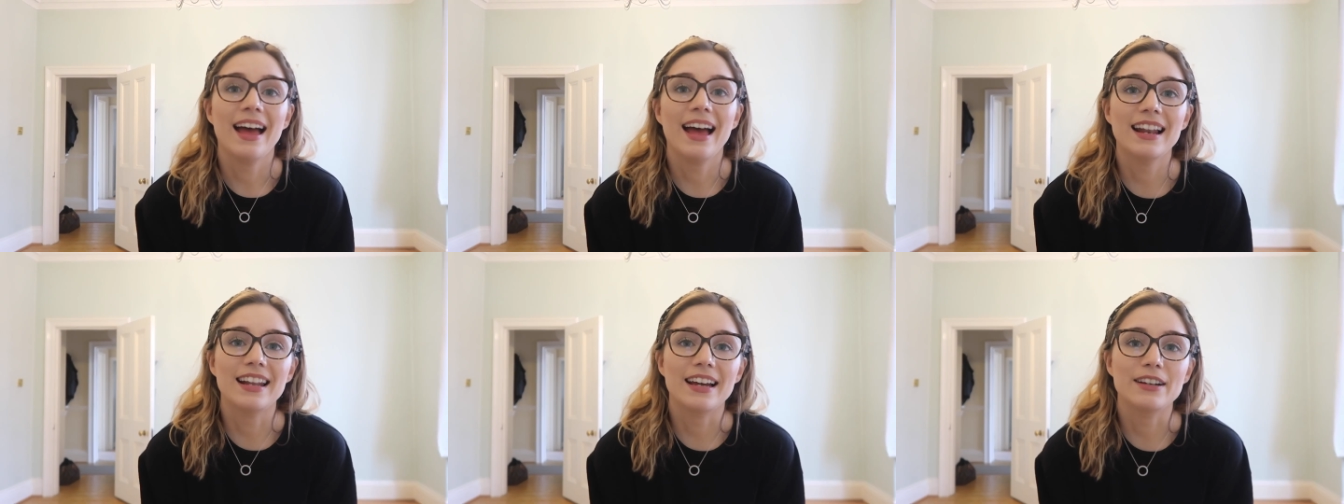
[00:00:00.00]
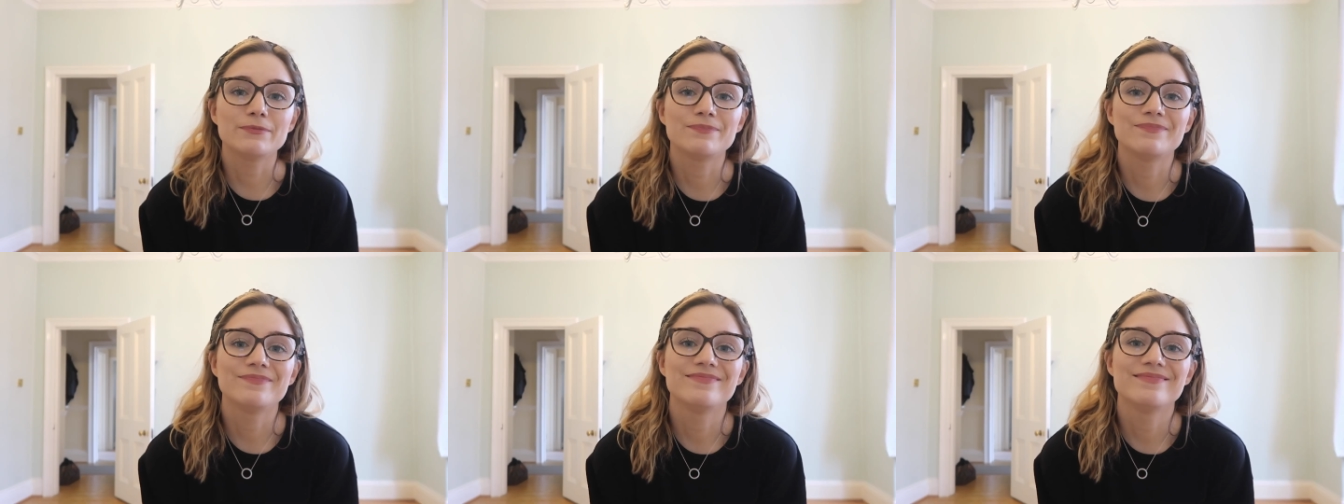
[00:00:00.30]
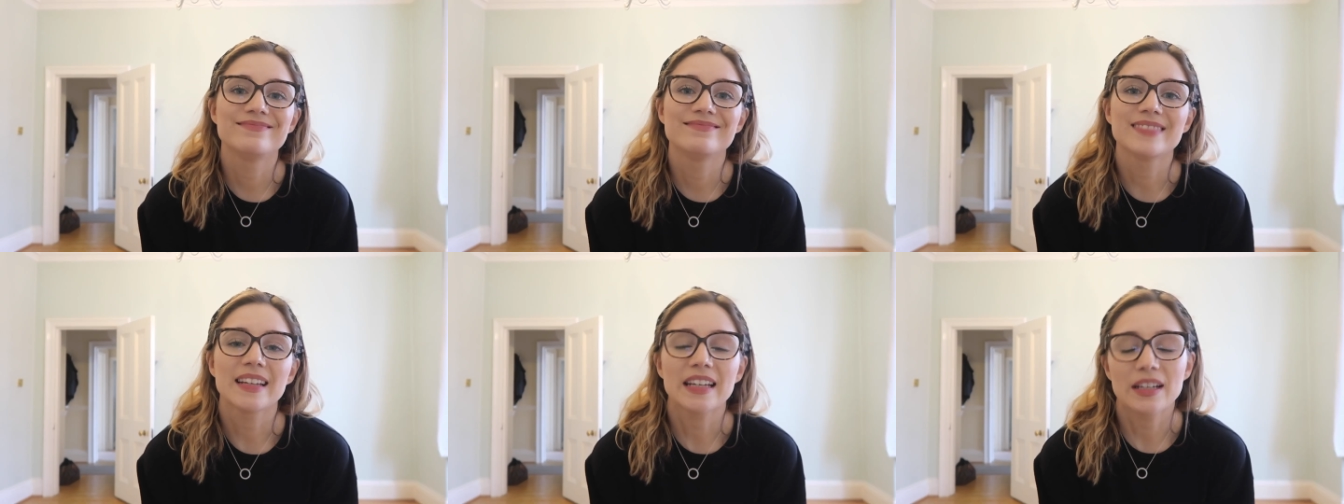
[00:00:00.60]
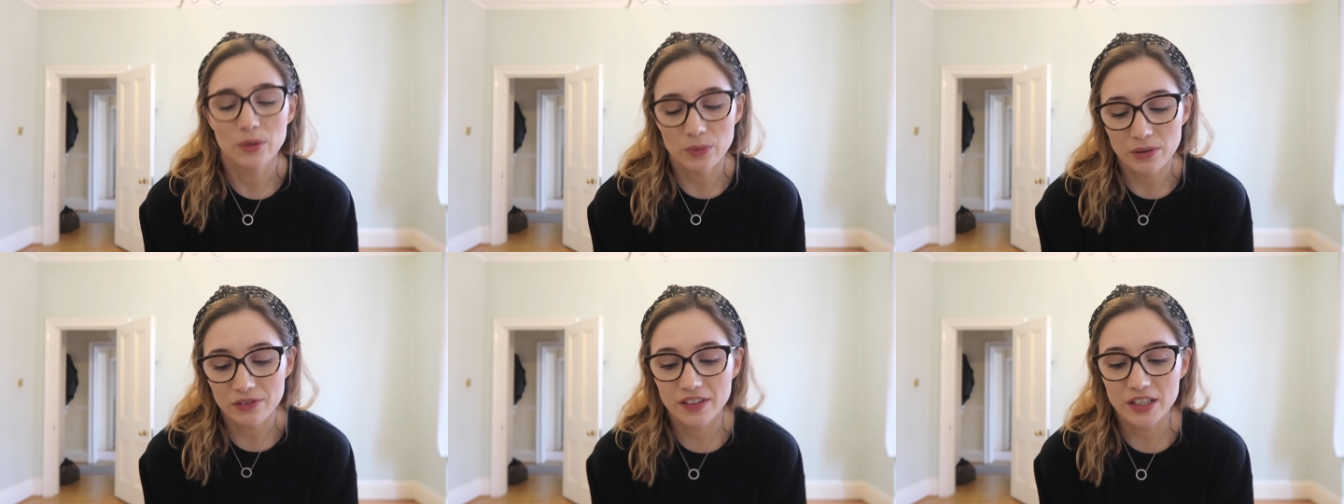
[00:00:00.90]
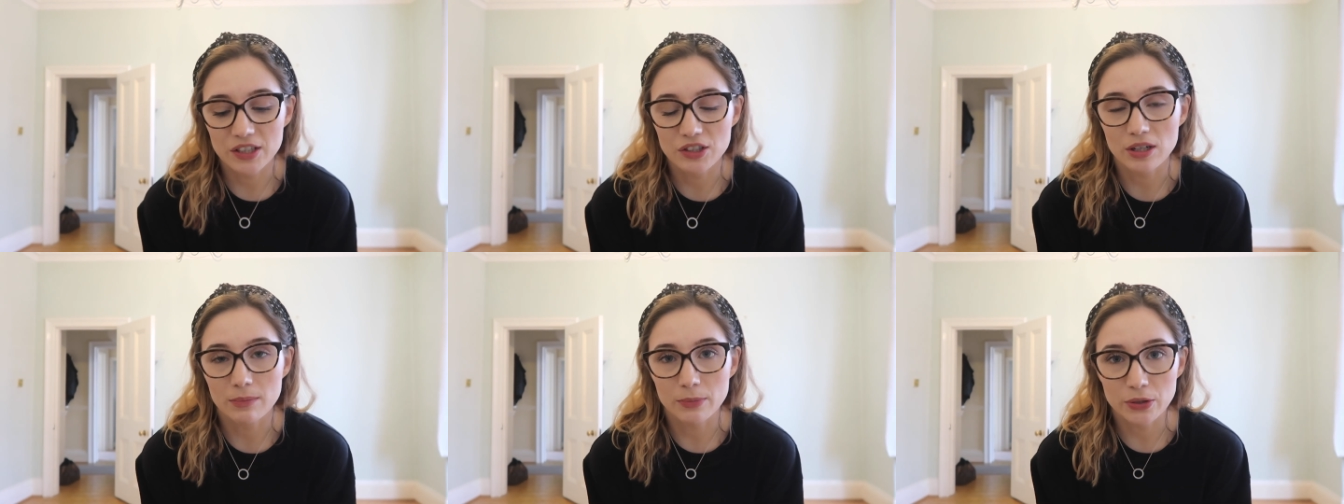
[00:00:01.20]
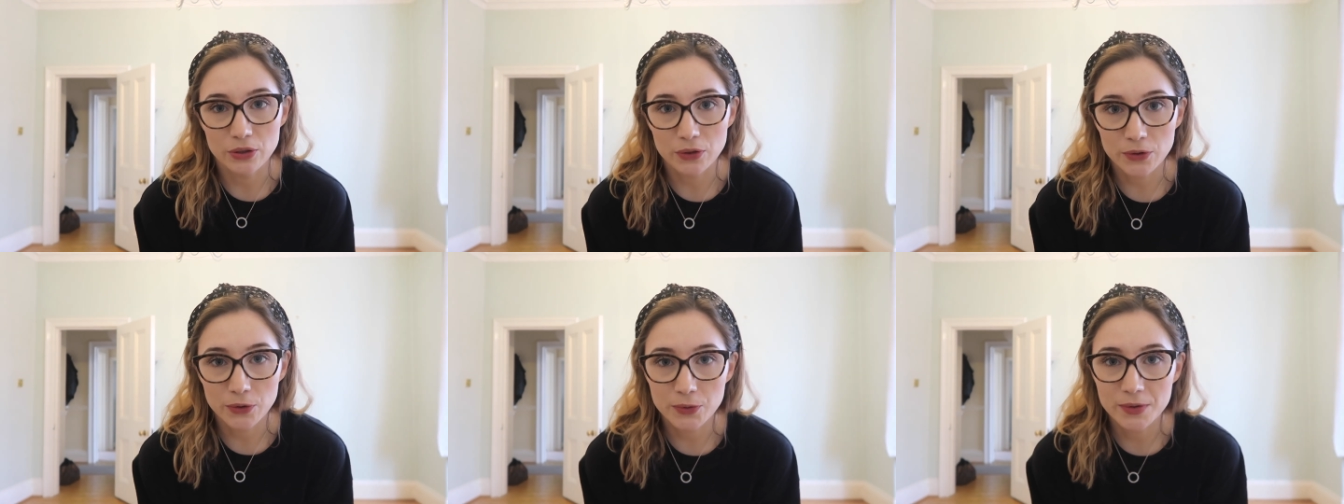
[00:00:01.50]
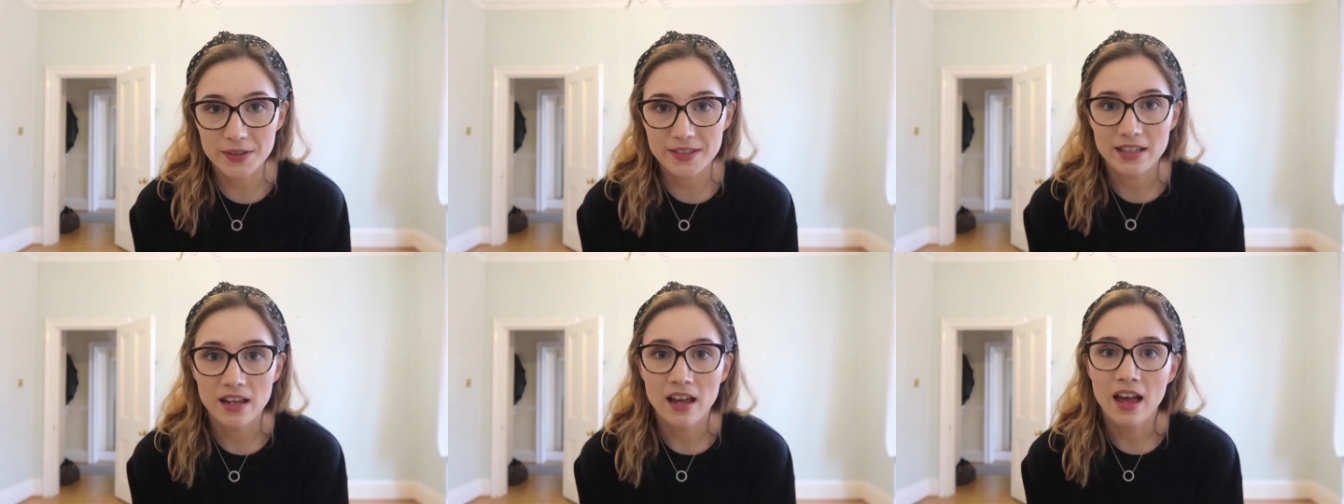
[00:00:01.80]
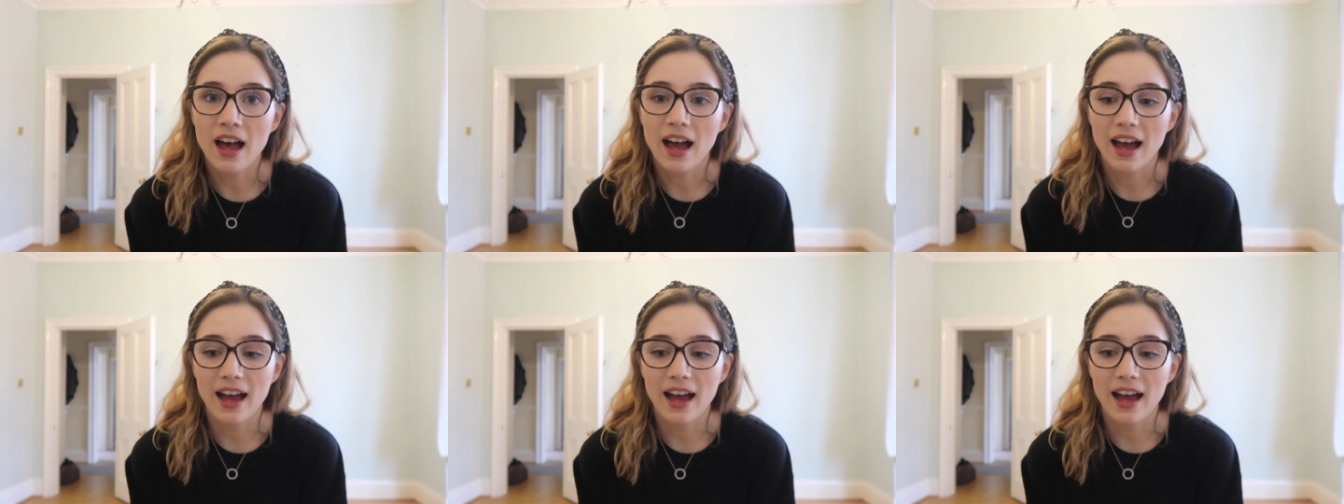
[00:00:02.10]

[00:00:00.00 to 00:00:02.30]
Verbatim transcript: Hello. We finished our McDonald's